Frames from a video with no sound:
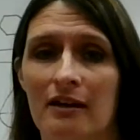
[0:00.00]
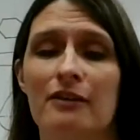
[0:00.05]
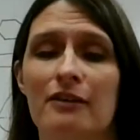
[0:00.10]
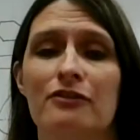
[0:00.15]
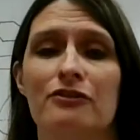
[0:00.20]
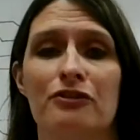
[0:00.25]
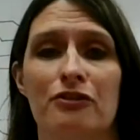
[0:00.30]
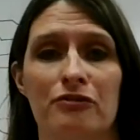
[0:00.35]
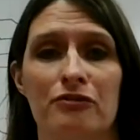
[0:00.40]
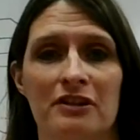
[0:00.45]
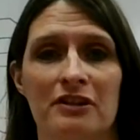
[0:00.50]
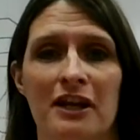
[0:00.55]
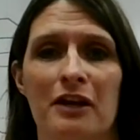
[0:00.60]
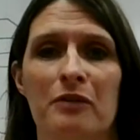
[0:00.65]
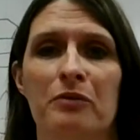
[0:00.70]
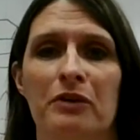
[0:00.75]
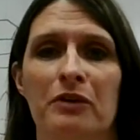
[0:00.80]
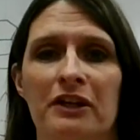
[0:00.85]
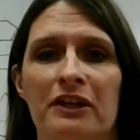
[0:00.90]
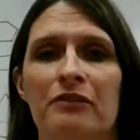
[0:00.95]
so today
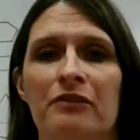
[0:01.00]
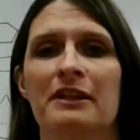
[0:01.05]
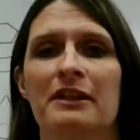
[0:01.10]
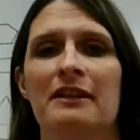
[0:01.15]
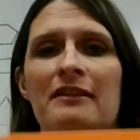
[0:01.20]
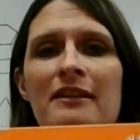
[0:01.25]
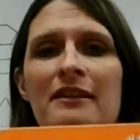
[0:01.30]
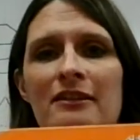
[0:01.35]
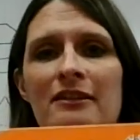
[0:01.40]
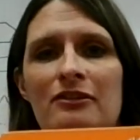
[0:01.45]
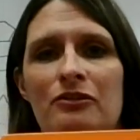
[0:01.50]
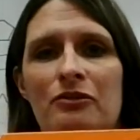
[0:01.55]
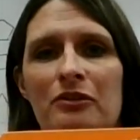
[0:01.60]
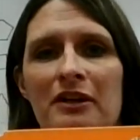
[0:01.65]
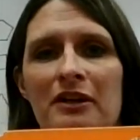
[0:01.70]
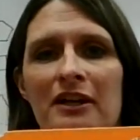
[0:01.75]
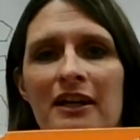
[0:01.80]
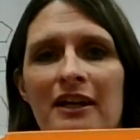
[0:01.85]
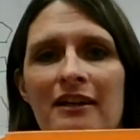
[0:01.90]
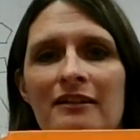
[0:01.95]
we're going to read this
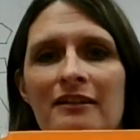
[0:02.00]
story.